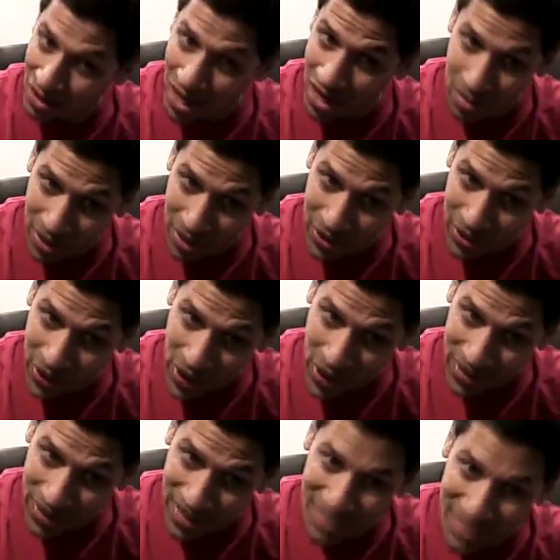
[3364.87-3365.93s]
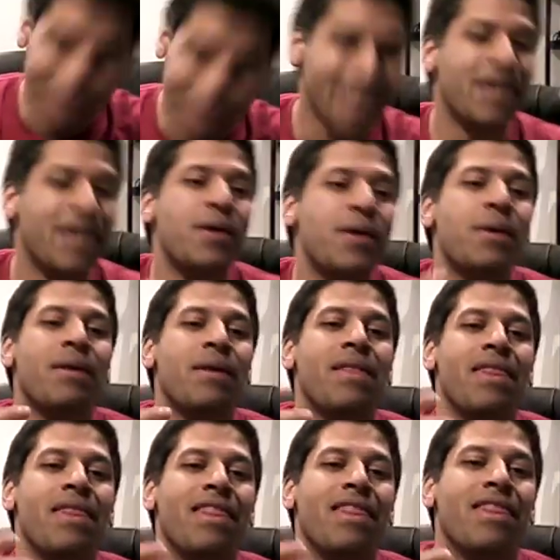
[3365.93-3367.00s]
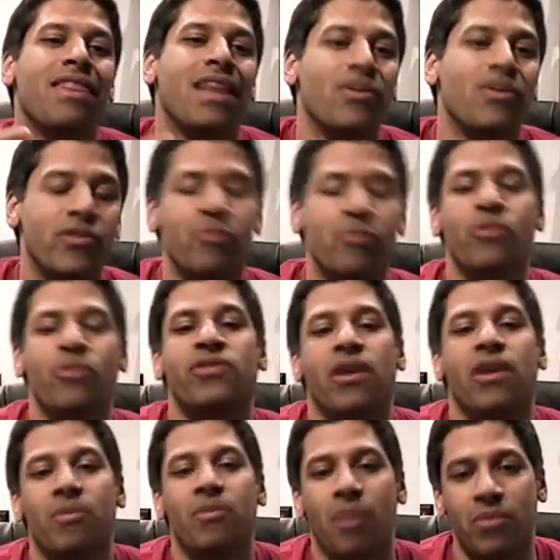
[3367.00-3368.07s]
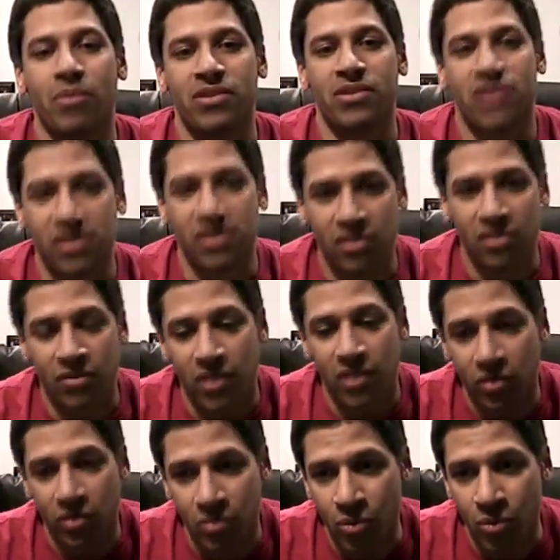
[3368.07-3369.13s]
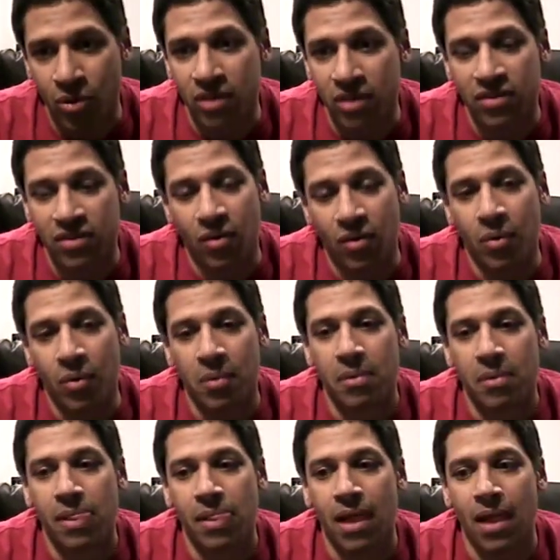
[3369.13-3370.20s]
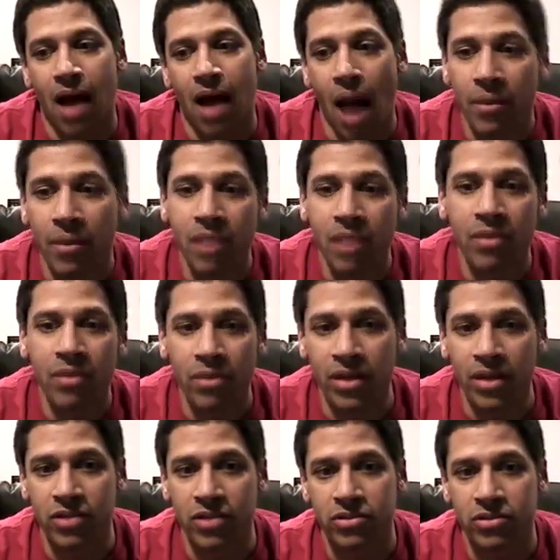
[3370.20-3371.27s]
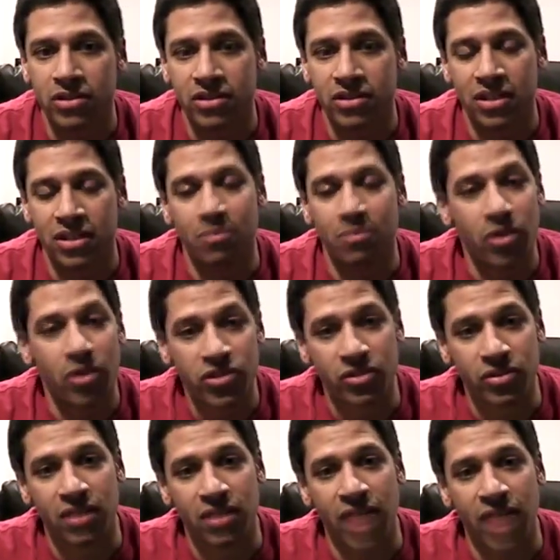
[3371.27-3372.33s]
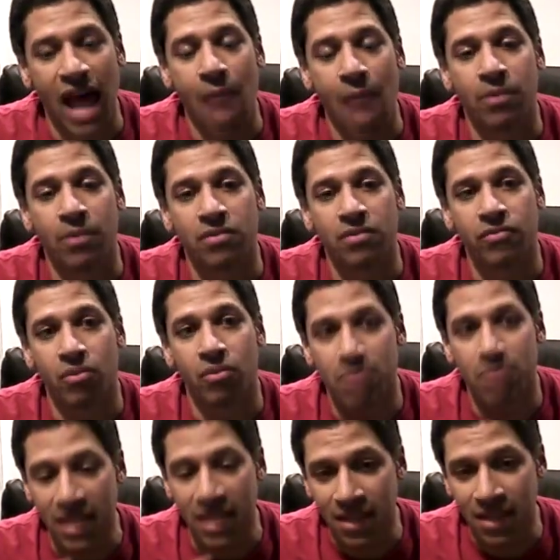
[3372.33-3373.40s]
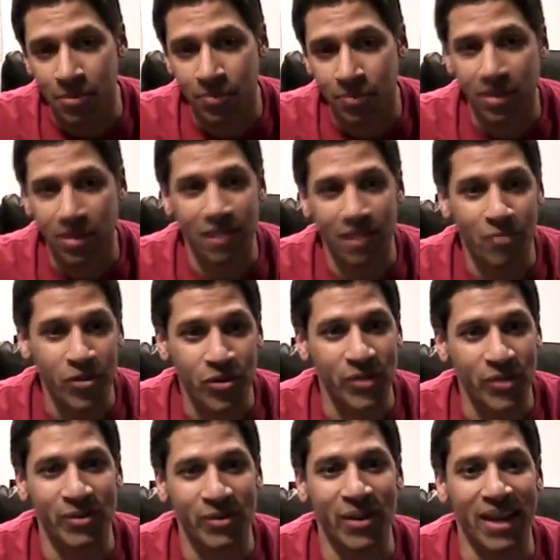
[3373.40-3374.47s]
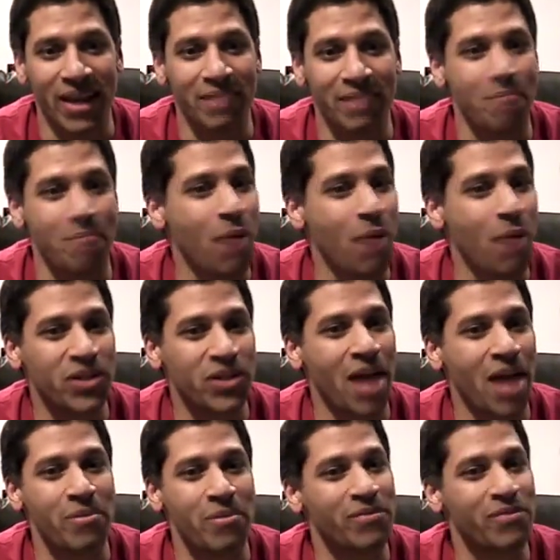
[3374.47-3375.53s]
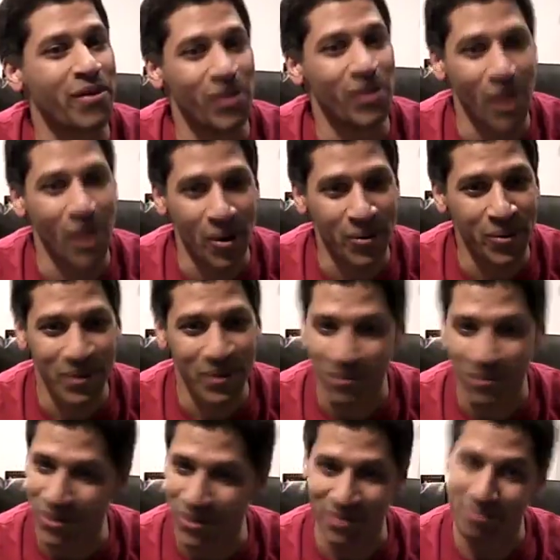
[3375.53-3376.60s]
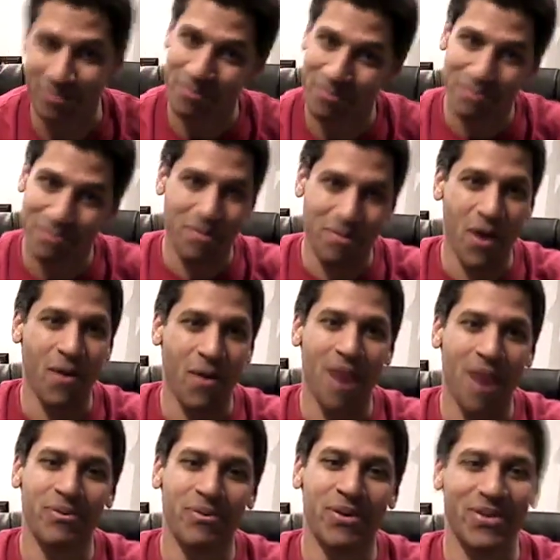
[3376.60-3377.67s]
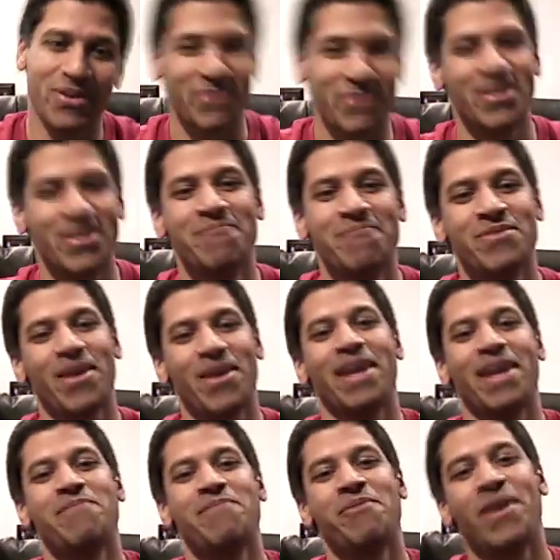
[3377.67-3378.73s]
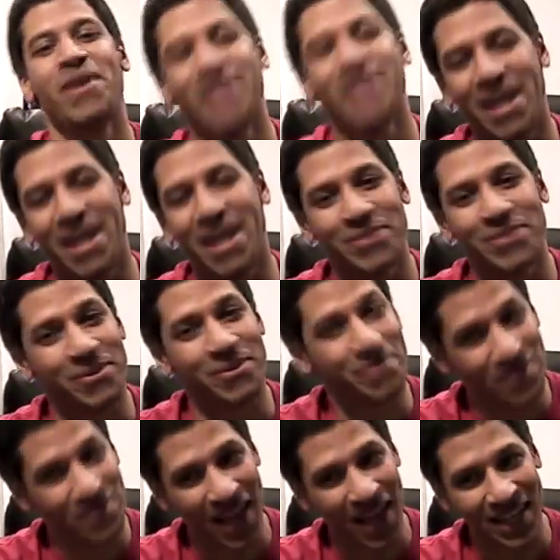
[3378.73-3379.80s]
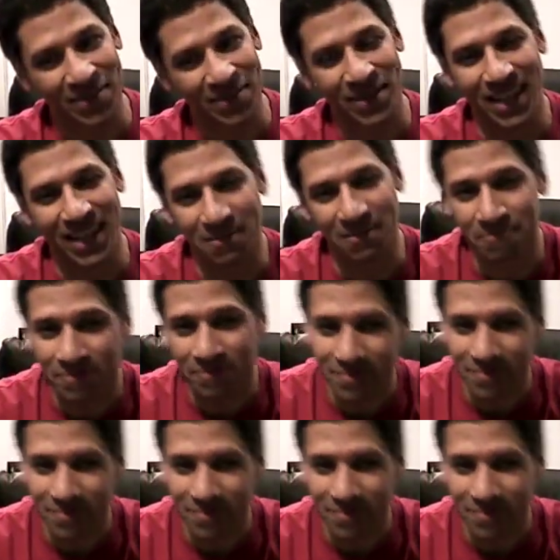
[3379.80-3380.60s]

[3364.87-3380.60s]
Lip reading: you got to make good content, then YouTube will start probably suggesting your videos more. And so I'm going to be really interested to see personally if that happens for me. Unfortunately, like my watch time is very low, which is part of why I'm doing this stream, to try to get more watch time. So thank you again.